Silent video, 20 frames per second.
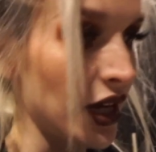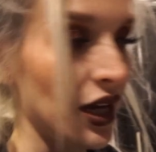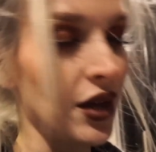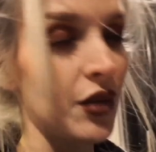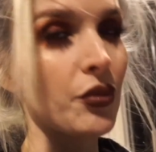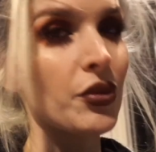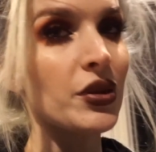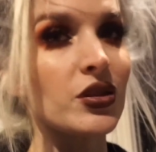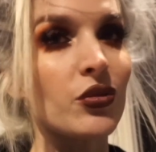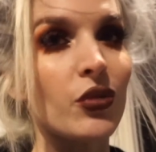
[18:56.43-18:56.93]

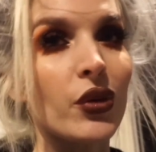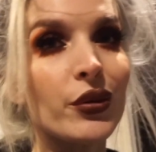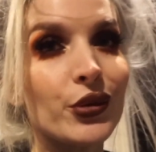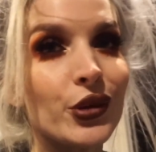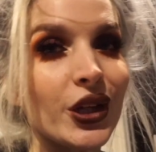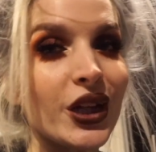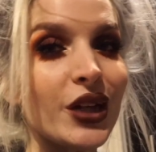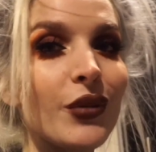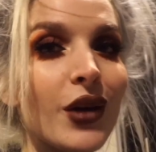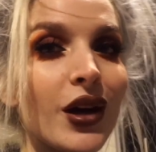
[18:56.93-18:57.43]
put some whipped
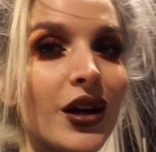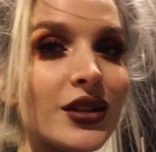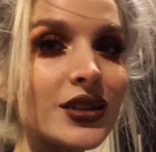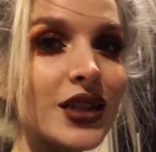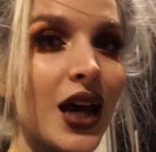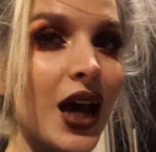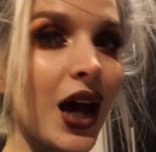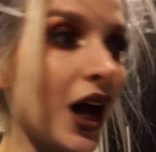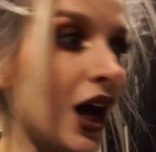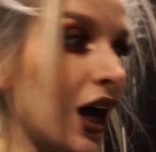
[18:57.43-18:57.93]
cream on
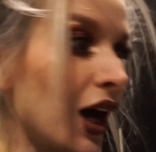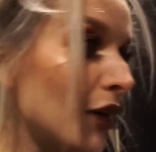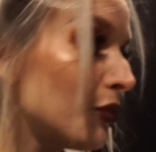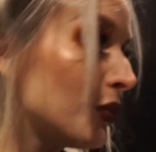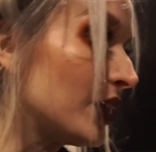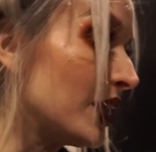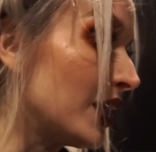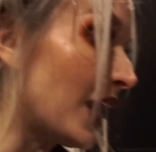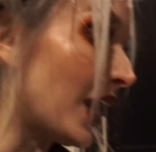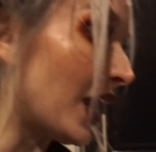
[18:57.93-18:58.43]
top
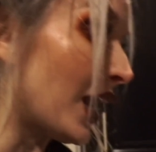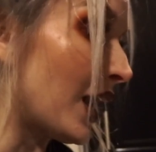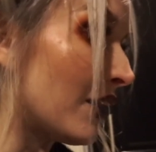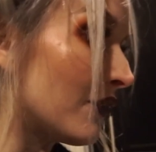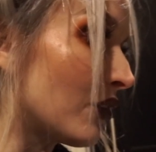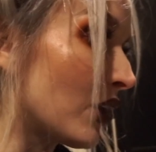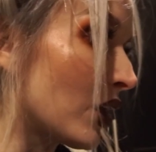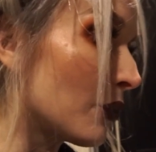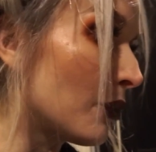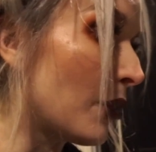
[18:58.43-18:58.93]
and have
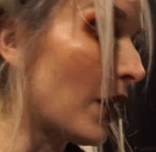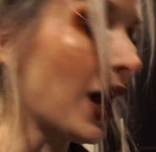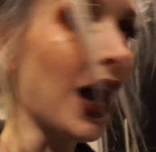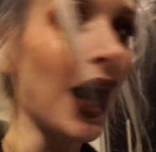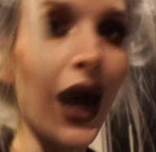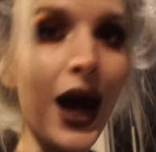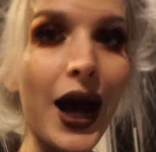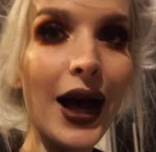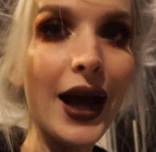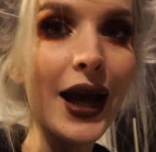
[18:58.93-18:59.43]
our
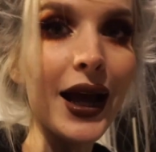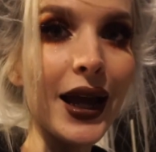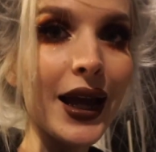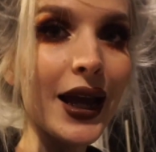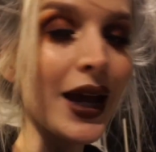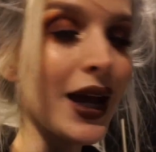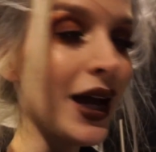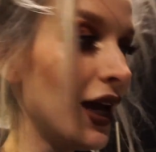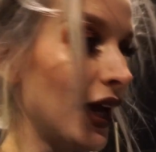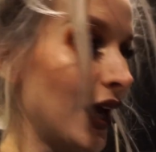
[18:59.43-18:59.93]

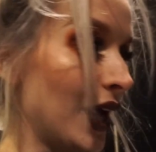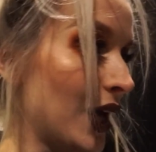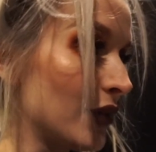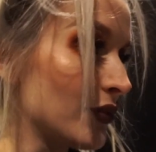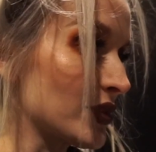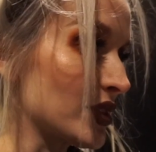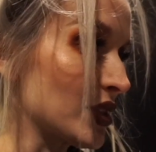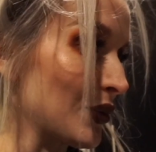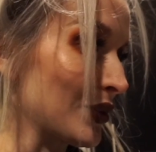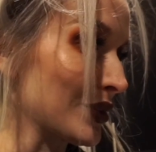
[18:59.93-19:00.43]
pie. I'm
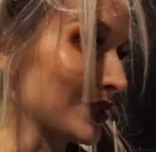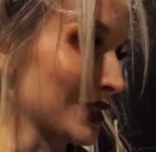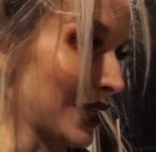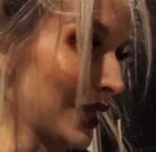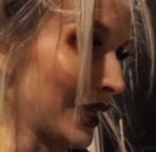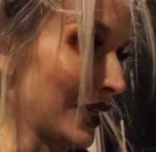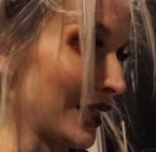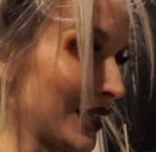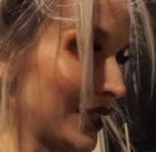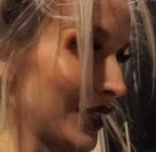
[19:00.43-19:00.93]
so
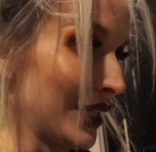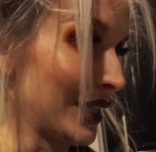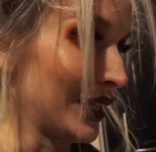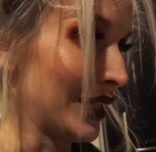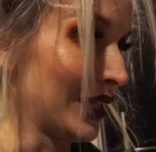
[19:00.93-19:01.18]
excited. All